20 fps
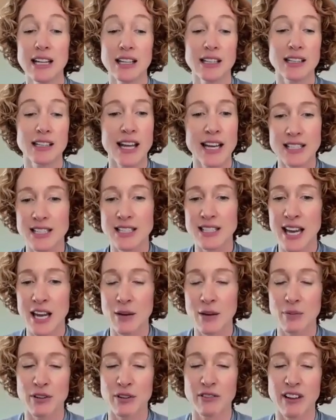landscape
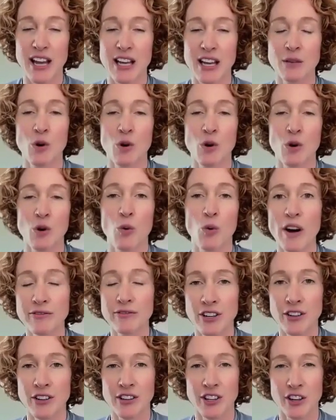of animal
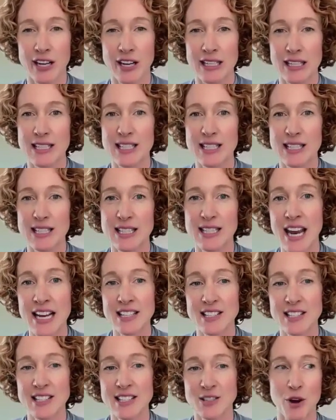welfare in the United
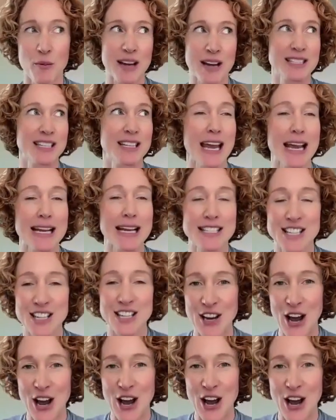States. We go back to the
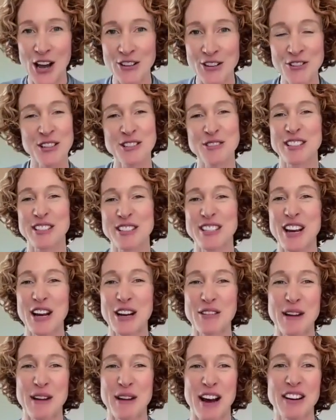1800s. We talk
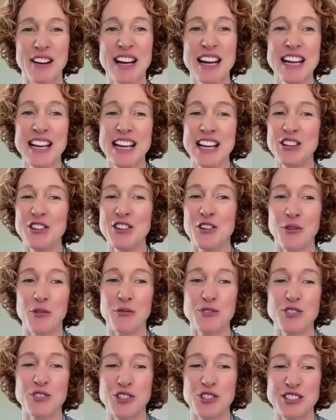about,
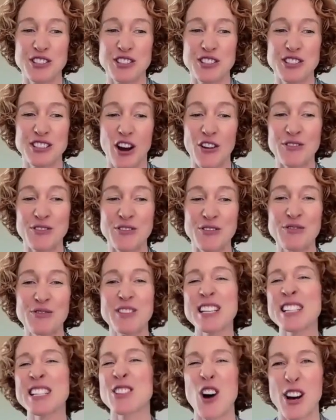just
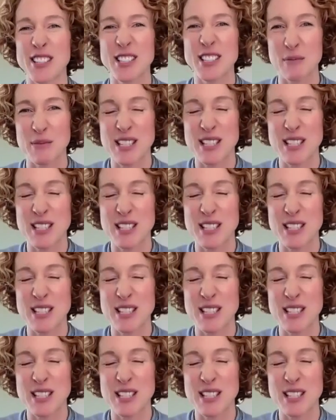this awesome